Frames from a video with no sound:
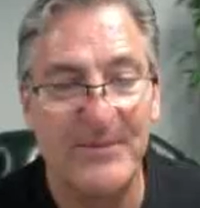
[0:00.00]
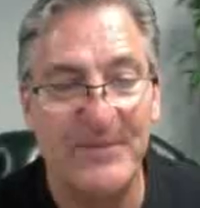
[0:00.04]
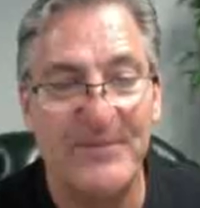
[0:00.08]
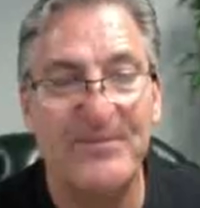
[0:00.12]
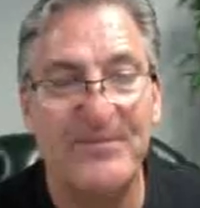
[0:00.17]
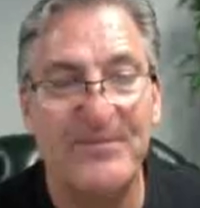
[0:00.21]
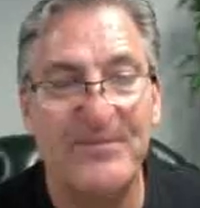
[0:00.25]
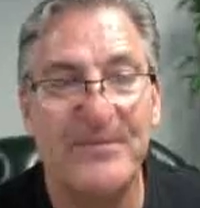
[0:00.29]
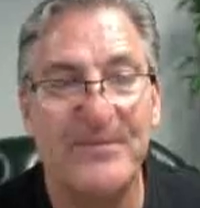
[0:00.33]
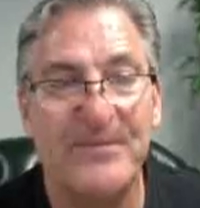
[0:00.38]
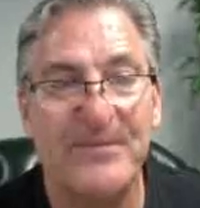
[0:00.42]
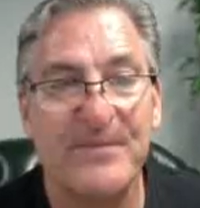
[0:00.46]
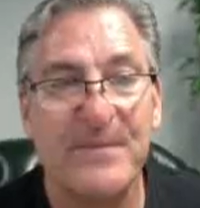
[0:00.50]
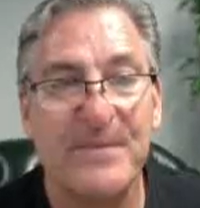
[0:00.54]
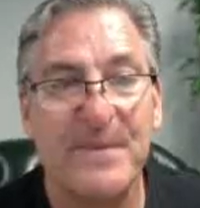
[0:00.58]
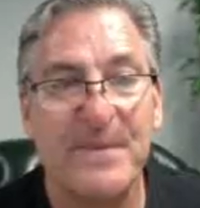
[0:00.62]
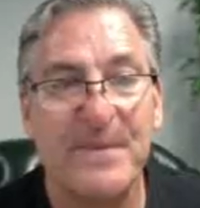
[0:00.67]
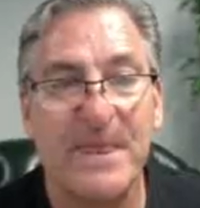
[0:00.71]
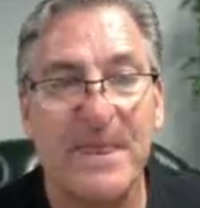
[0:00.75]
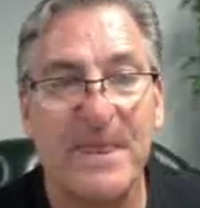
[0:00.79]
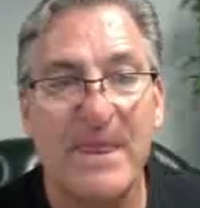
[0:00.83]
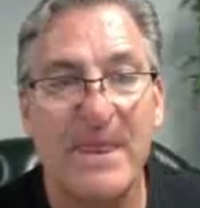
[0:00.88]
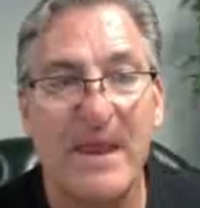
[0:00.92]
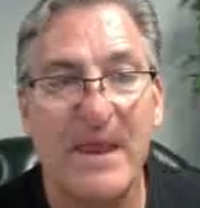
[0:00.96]

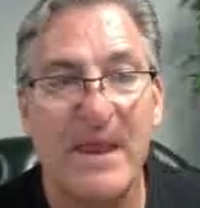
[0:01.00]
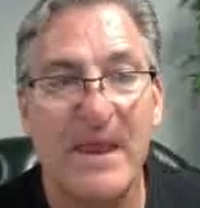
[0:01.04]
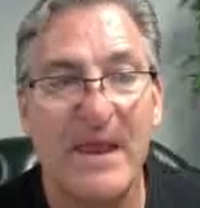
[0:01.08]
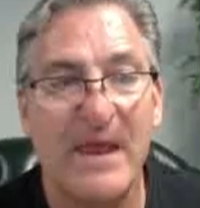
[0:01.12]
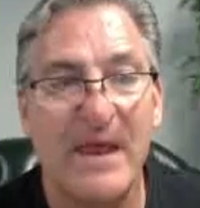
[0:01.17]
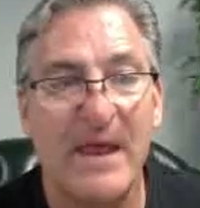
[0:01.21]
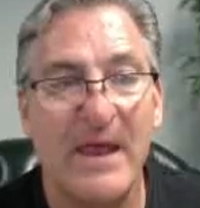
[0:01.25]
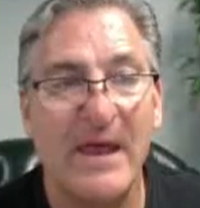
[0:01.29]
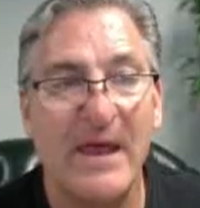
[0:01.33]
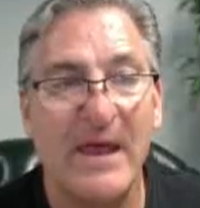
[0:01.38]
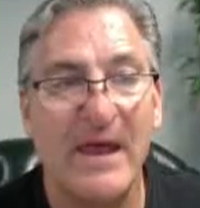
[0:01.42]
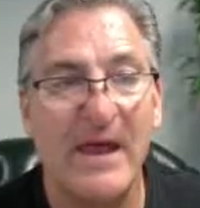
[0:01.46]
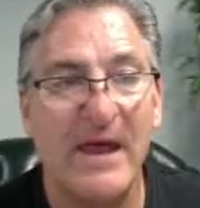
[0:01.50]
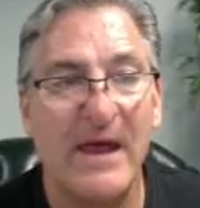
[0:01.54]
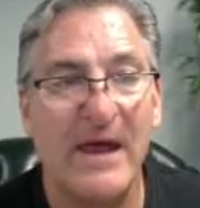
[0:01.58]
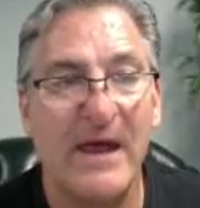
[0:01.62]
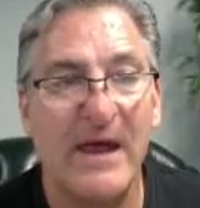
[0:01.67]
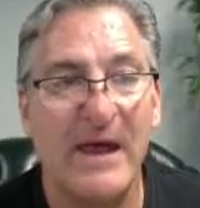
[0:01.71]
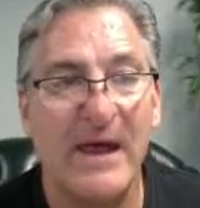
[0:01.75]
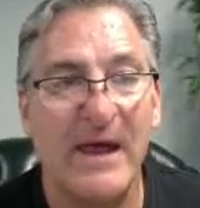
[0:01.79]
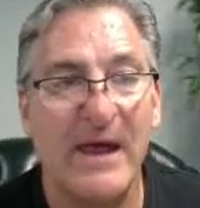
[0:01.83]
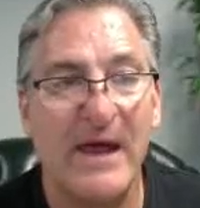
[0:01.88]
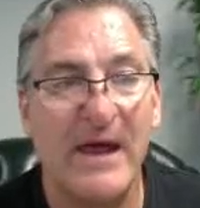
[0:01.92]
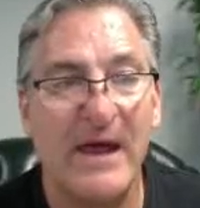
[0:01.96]

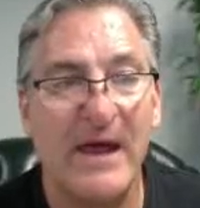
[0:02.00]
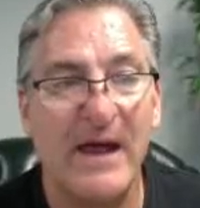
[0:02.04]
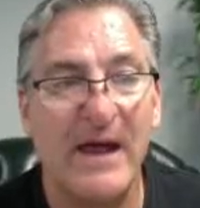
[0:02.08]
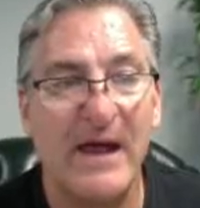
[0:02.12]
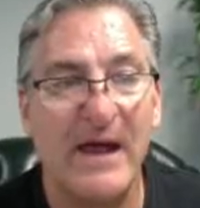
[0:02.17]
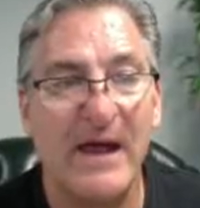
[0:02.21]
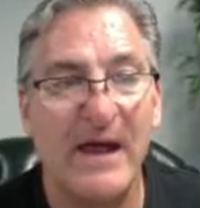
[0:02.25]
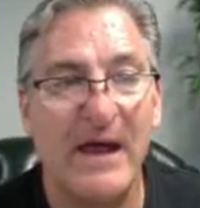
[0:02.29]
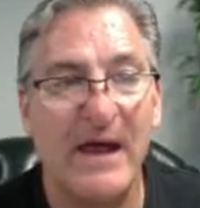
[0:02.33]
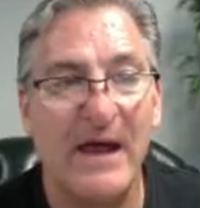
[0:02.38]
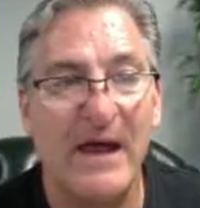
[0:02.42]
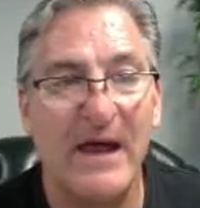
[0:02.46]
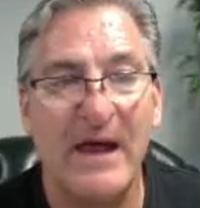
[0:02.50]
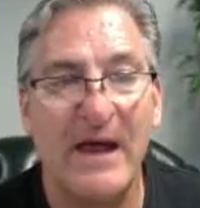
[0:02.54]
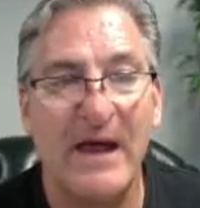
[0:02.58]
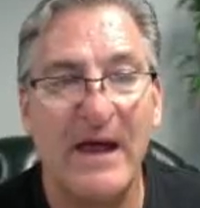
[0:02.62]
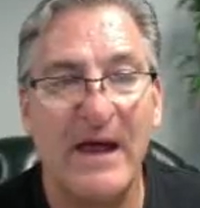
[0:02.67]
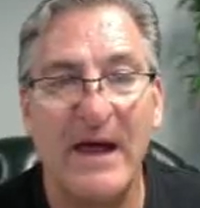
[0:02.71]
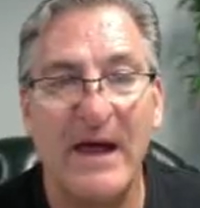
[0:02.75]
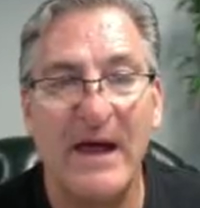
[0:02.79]
No one is speaking in this clip.